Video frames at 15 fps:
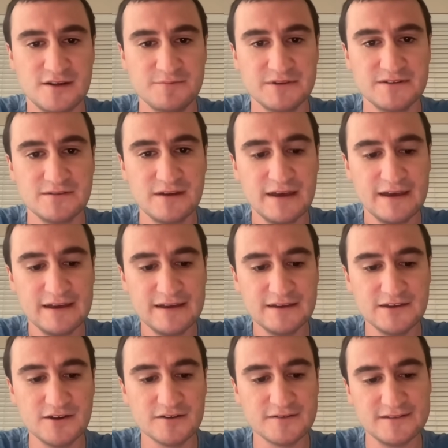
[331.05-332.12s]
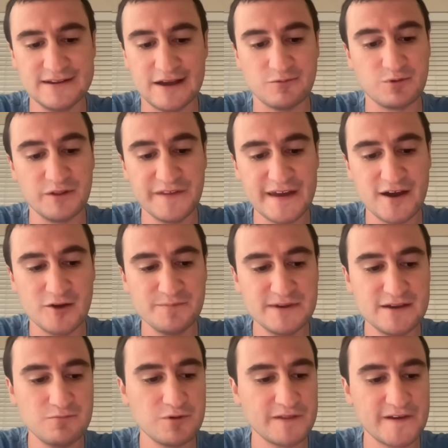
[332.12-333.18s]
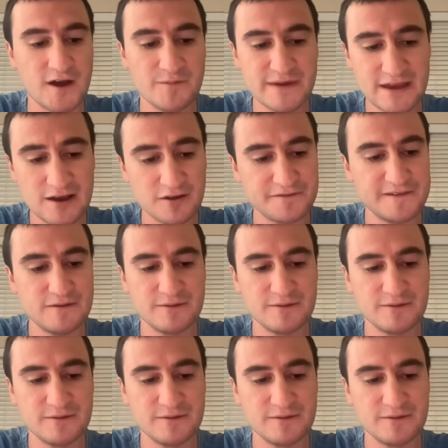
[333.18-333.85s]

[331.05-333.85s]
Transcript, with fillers: I mean, you know, now will they all be will they all be healthy?